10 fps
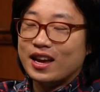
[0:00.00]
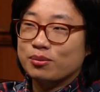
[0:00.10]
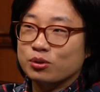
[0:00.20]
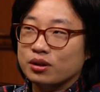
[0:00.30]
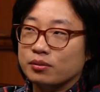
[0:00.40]

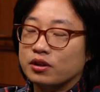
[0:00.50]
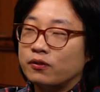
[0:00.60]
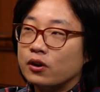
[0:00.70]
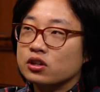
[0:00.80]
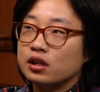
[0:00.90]
absolutely. But the
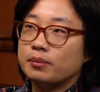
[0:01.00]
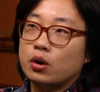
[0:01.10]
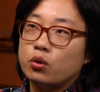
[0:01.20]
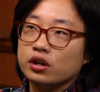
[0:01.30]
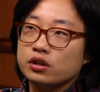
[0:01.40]
first club I
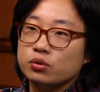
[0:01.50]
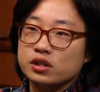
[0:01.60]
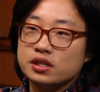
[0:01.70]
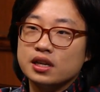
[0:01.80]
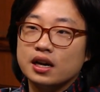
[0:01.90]
worked
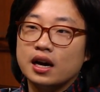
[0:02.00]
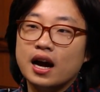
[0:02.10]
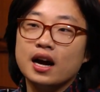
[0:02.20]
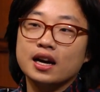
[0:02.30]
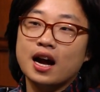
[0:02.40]
was
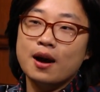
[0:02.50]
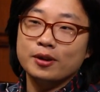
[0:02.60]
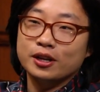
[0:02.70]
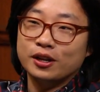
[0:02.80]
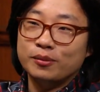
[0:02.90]
Tahaha
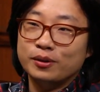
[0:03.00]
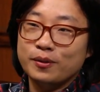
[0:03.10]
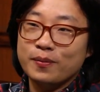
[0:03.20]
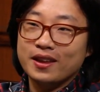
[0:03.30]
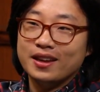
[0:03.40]
Comedy Club
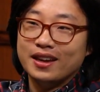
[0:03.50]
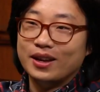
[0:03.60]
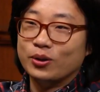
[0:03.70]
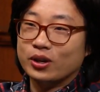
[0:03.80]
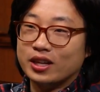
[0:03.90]

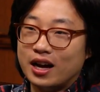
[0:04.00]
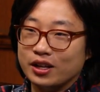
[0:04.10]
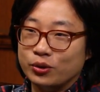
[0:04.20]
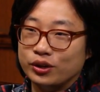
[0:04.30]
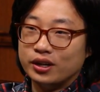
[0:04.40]
in North
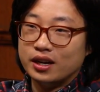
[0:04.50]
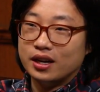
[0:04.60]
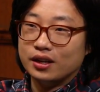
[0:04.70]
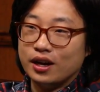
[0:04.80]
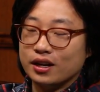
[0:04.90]
Hollywood. Uh,
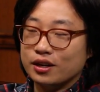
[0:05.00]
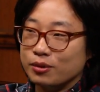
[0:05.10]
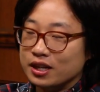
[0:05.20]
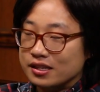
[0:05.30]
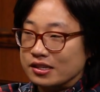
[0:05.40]
a lot of
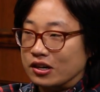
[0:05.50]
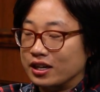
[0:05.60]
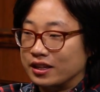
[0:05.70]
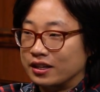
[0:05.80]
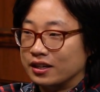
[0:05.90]
comedians
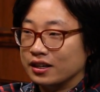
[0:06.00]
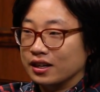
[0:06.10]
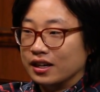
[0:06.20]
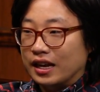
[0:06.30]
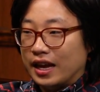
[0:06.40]
started there,
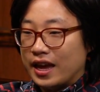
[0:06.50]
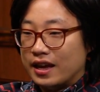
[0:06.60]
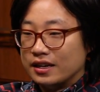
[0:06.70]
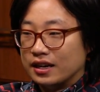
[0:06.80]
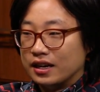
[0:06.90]

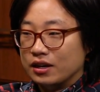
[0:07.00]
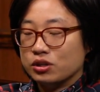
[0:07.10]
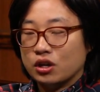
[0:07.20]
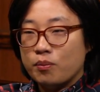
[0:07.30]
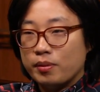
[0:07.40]
and uh, it was
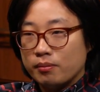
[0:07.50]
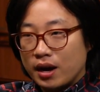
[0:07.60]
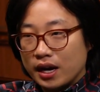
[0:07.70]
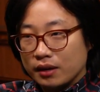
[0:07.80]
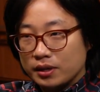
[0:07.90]
an open
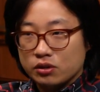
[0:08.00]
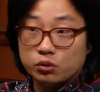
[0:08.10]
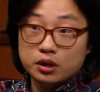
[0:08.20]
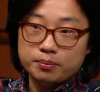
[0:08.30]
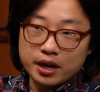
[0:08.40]
mic, but it was
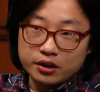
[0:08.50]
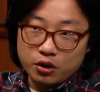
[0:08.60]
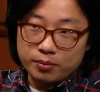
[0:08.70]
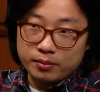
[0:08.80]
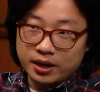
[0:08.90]
one of the better
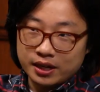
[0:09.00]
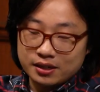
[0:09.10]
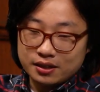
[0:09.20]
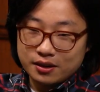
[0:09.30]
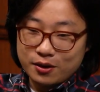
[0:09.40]
open
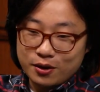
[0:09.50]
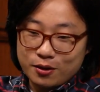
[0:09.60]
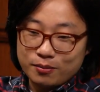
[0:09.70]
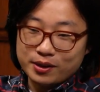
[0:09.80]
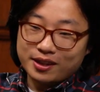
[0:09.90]
mics.
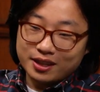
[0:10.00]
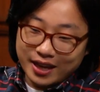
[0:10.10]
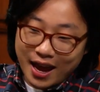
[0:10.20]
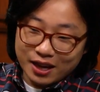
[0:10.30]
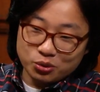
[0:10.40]
But the
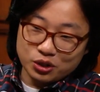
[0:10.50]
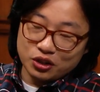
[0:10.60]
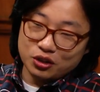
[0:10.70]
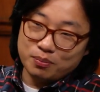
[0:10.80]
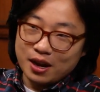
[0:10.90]
catch was you
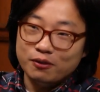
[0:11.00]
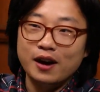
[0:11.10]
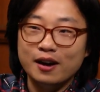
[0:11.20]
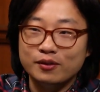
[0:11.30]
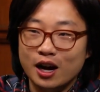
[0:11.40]
had to pay
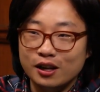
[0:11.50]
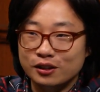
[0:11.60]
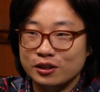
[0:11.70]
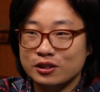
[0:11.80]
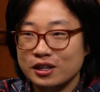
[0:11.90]
five
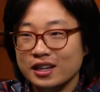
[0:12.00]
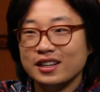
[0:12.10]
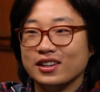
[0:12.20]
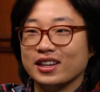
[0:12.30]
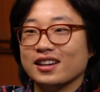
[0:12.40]
dollars
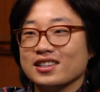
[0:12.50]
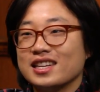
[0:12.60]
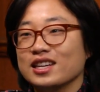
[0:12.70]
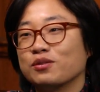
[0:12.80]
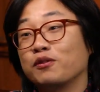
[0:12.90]
to get on
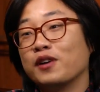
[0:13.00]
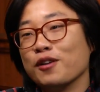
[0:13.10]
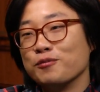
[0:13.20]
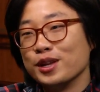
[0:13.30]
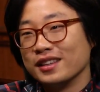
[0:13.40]
stage for
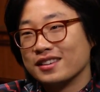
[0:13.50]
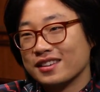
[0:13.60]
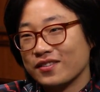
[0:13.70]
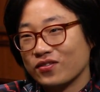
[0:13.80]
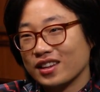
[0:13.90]
five
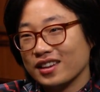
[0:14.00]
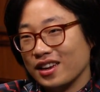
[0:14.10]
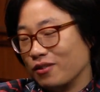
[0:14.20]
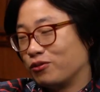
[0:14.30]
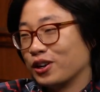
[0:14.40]
minutes
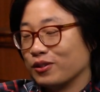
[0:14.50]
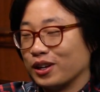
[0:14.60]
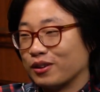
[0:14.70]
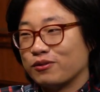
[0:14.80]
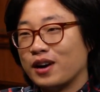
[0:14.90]
in front of
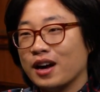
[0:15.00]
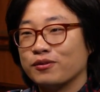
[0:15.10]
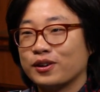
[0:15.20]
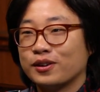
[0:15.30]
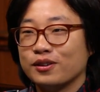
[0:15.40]
like five